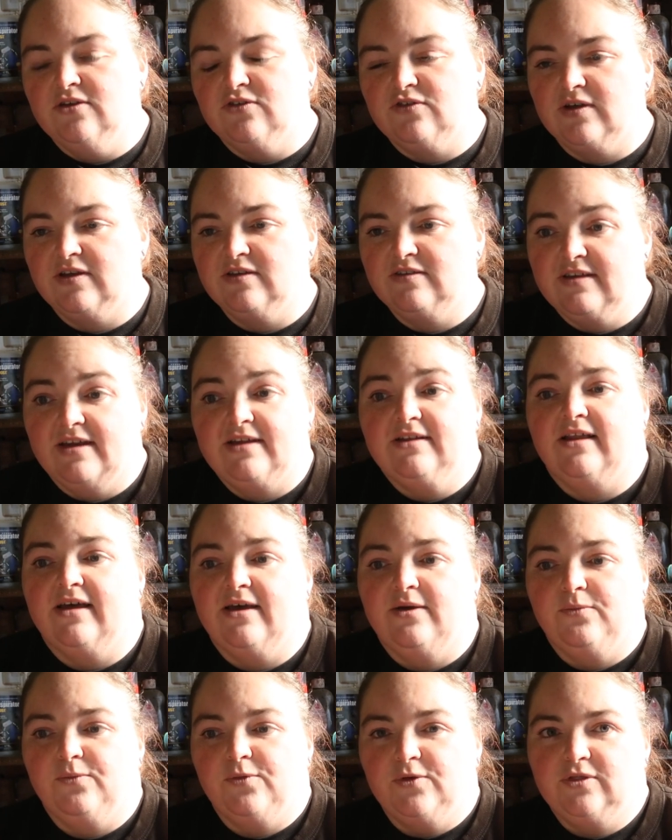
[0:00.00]
So I said,
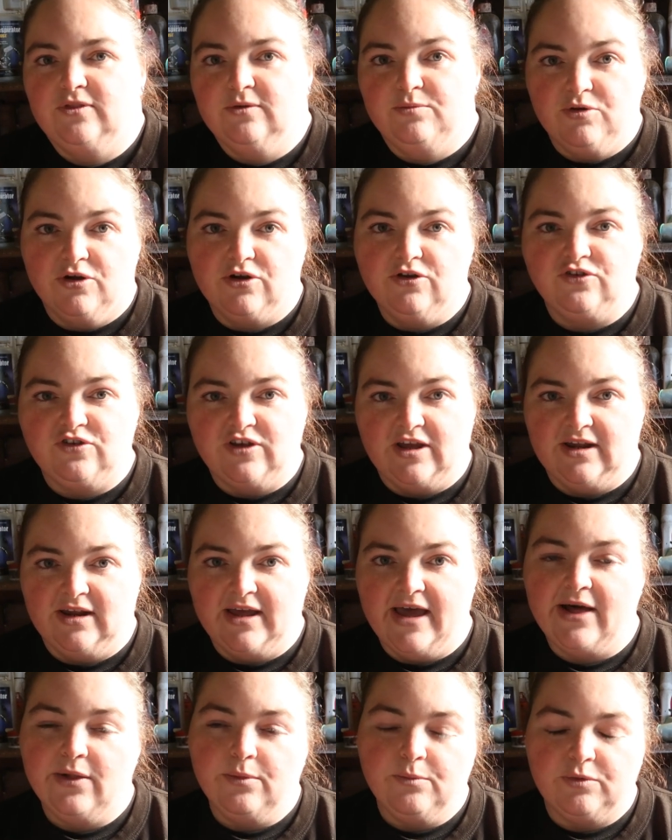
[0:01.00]
like, would the
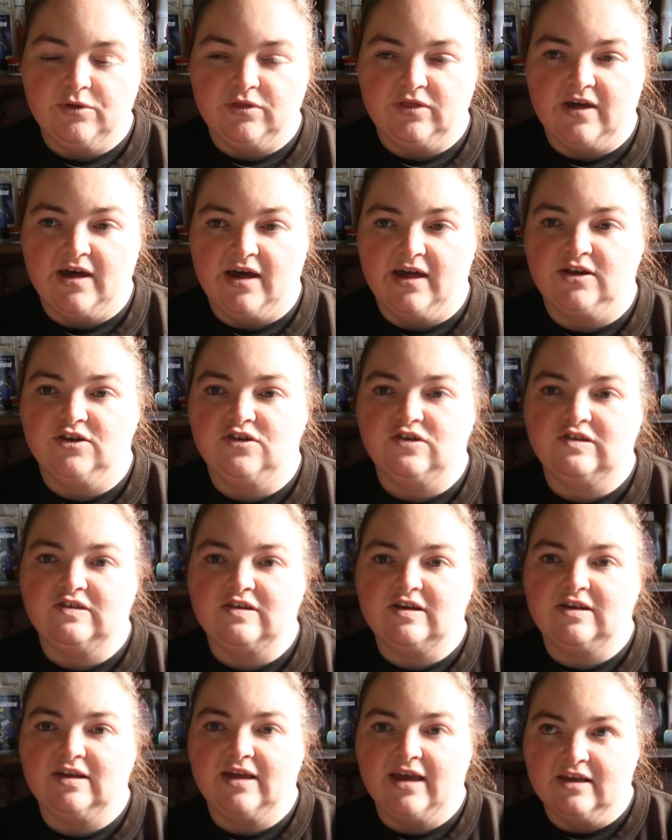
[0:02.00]
Progen help with that? And she
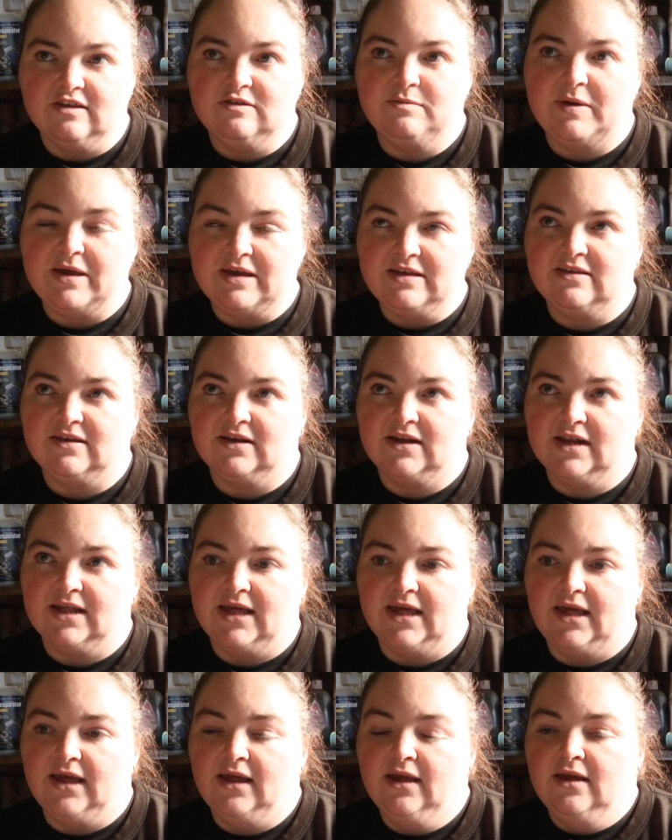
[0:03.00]
said yes.
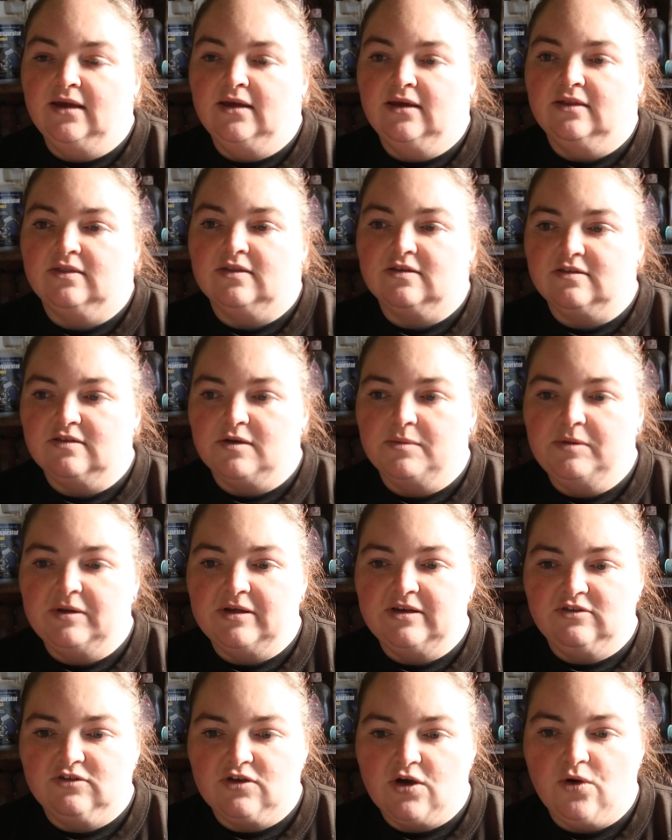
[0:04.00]
Basically the
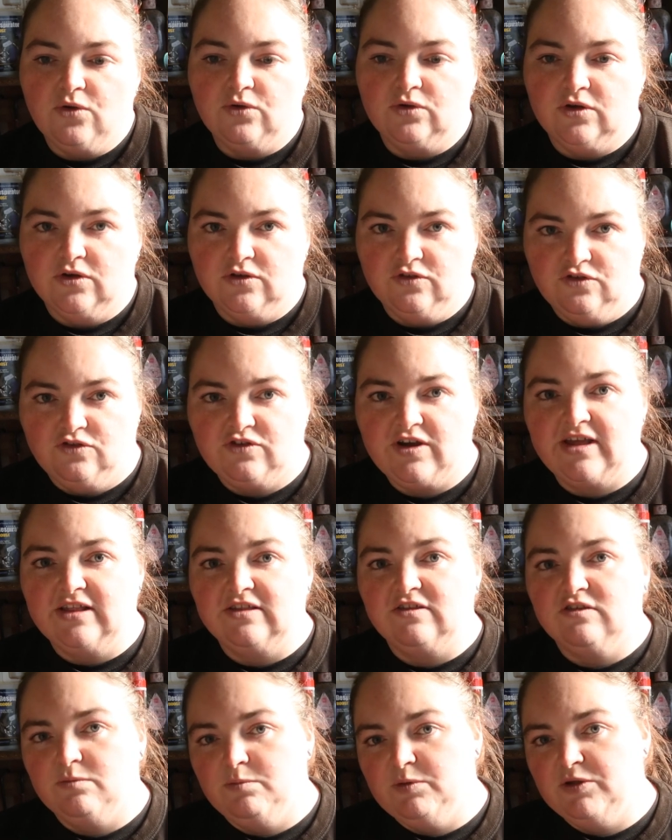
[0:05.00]
Supplies Gold goes
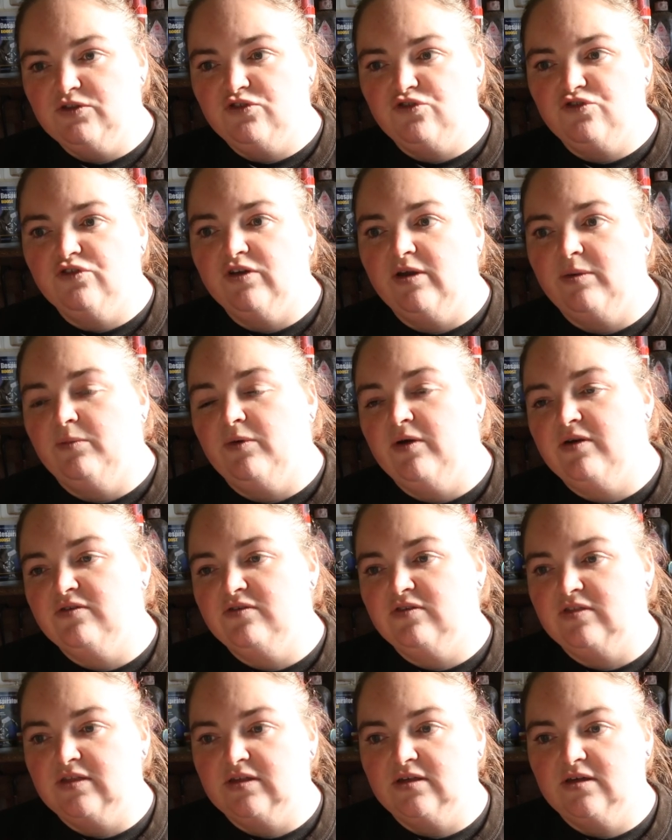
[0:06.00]
straight into the bloodstream,
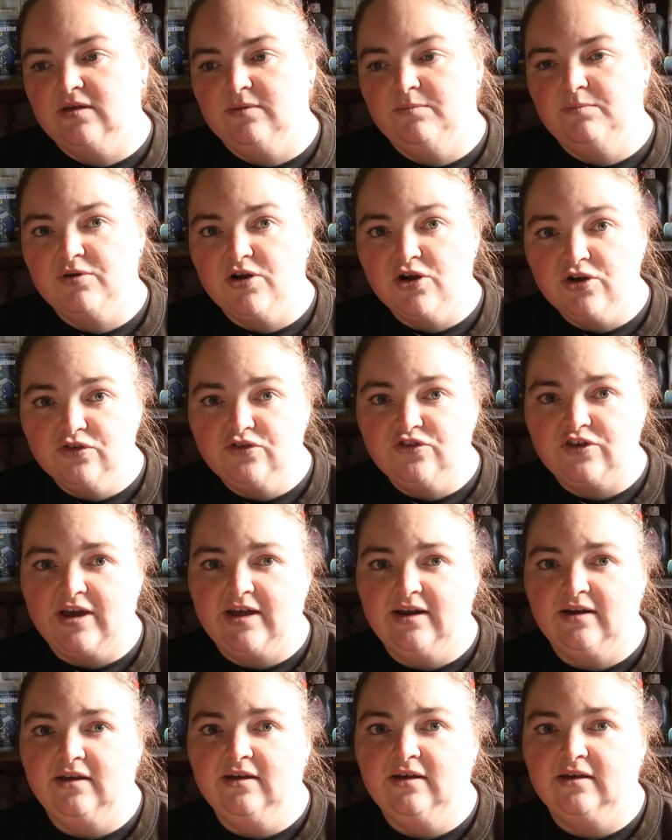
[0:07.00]
whereas the
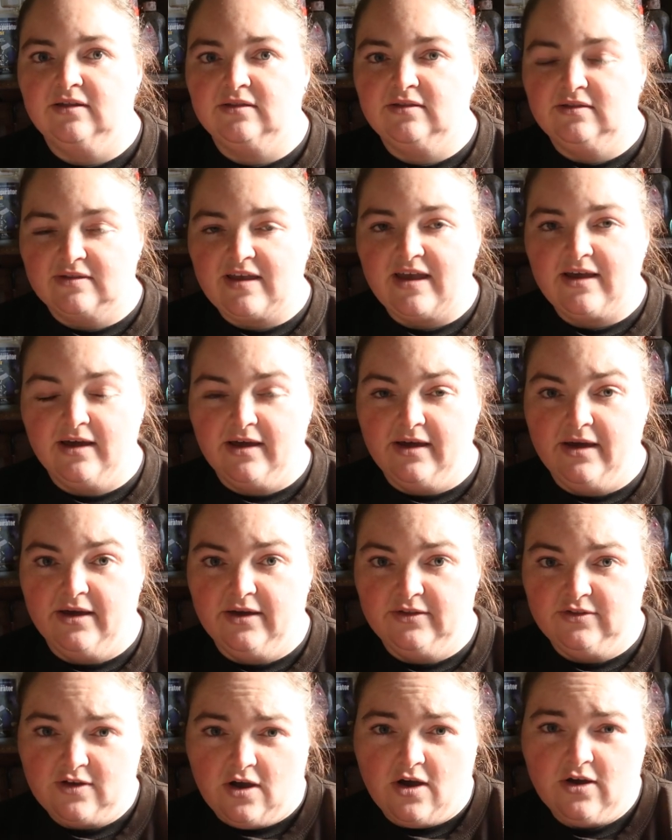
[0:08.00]
Progen
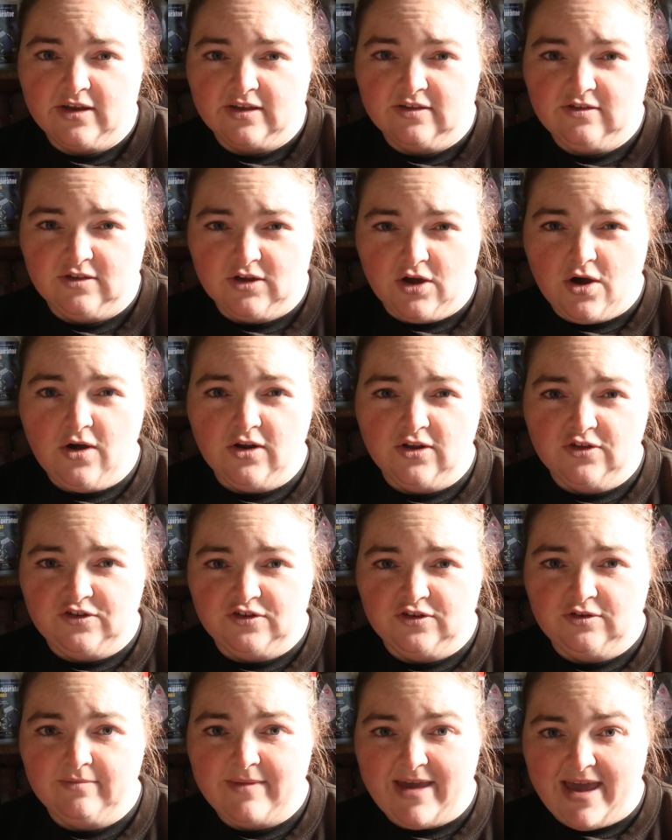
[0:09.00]
targets the
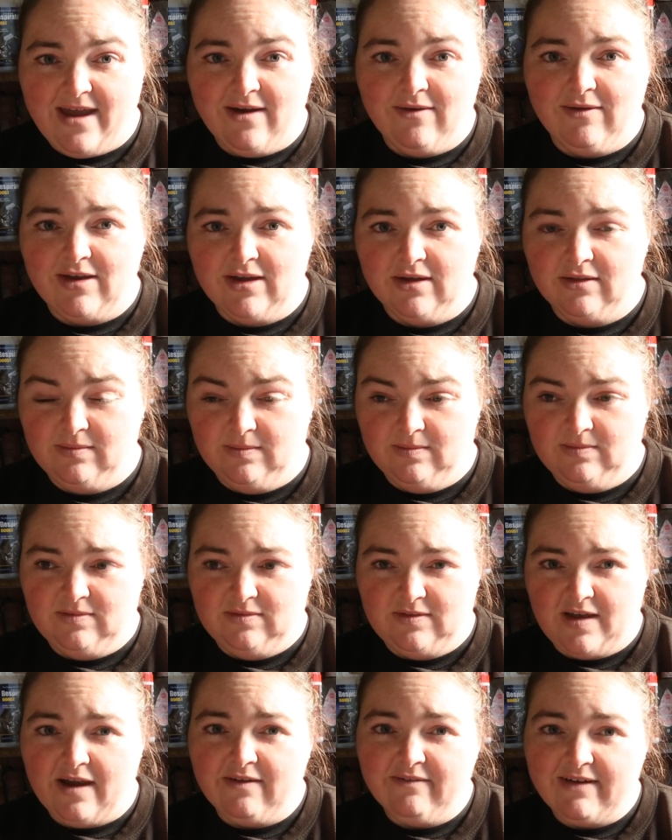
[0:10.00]
collagen area
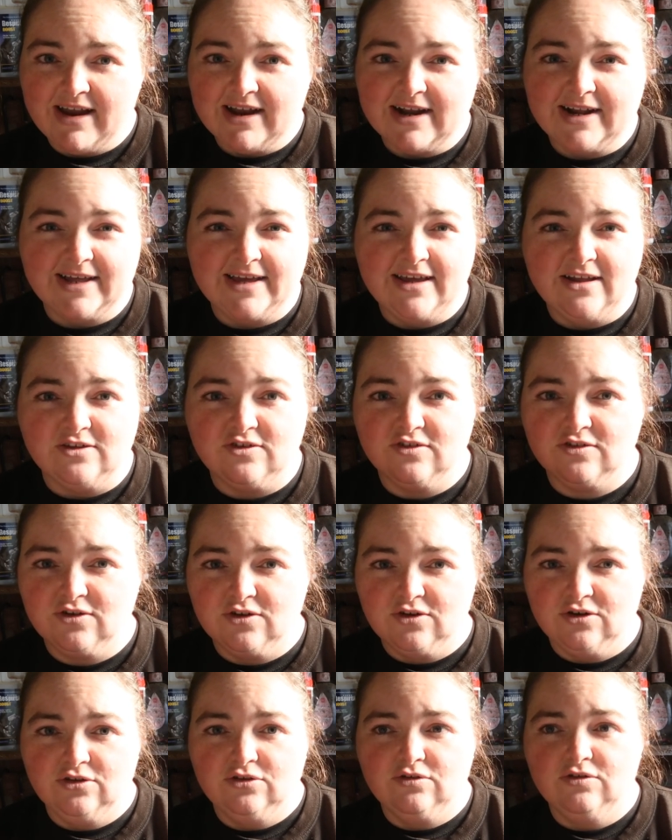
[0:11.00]
directly. It
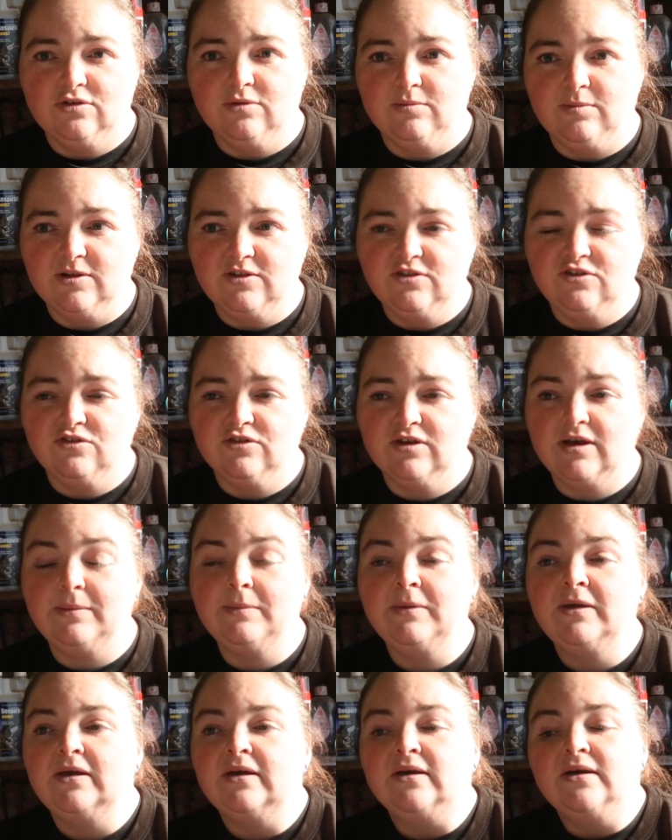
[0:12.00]
doesn't go through the
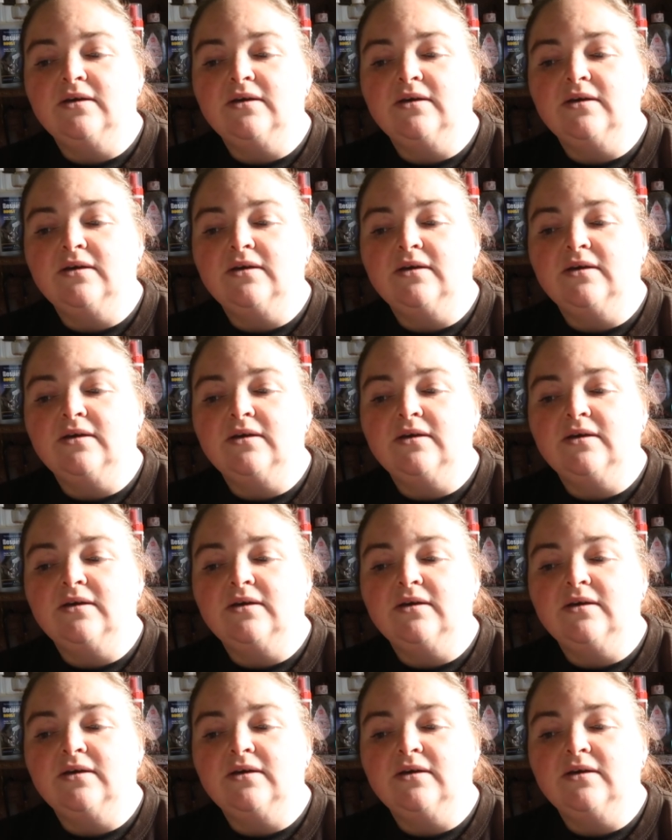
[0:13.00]
bloodstream.